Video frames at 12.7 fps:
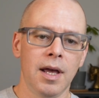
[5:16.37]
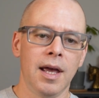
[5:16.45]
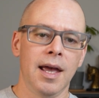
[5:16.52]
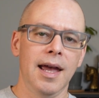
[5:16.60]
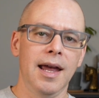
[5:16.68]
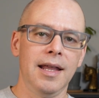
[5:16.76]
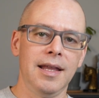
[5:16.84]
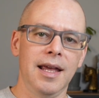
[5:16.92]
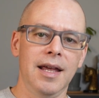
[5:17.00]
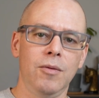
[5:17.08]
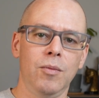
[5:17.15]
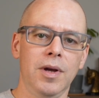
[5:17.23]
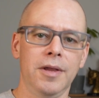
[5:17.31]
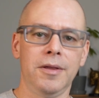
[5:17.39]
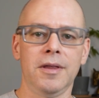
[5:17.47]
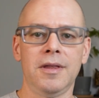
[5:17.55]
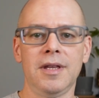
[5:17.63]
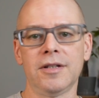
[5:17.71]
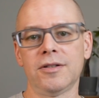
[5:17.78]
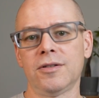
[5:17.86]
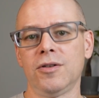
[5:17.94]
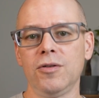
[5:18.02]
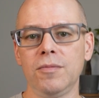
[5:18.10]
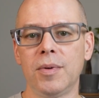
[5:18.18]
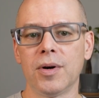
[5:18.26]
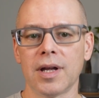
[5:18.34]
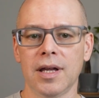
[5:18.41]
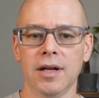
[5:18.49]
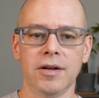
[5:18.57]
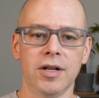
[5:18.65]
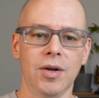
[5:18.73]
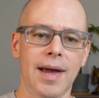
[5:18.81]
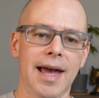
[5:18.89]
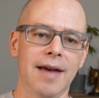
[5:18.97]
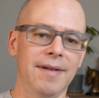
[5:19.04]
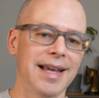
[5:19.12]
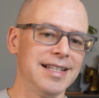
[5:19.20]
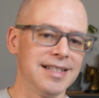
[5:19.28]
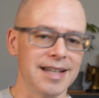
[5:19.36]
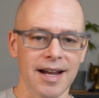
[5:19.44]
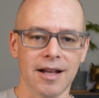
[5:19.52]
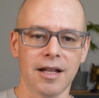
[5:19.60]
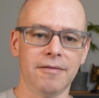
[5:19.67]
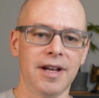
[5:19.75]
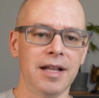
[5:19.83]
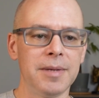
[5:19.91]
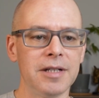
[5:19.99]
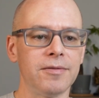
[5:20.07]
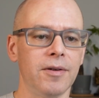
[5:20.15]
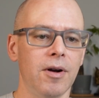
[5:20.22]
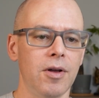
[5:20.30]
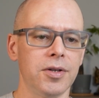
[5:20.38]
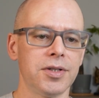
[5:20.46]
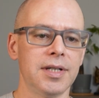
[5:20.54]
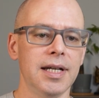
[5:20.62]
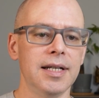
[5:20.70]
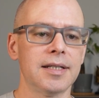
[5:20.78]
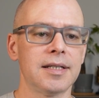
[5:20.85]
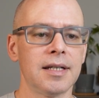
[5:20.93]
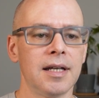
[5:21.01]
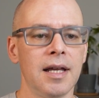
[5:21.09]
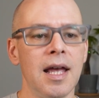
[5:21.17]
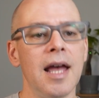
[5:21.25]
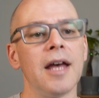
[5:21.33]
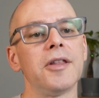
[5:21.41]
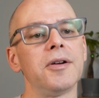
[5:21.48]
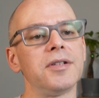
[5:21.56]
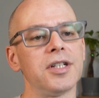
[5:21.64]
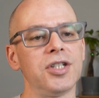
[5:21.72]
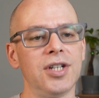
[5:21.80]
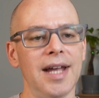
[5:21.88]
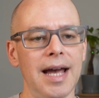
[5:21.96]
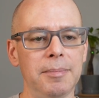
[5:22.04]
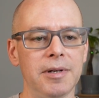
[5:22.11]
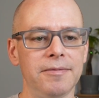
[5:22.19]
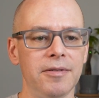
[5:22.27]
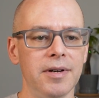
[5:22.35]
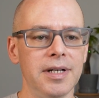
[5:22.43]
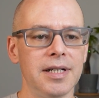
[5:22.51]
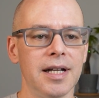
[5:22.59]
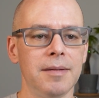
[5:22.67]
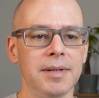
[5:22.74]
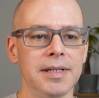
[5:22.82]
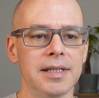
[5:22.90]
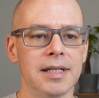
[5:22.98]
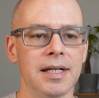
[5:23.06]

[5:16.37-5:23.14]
And then with this new book here, you have a cycle of elements for all 6. There's a chapter for each element.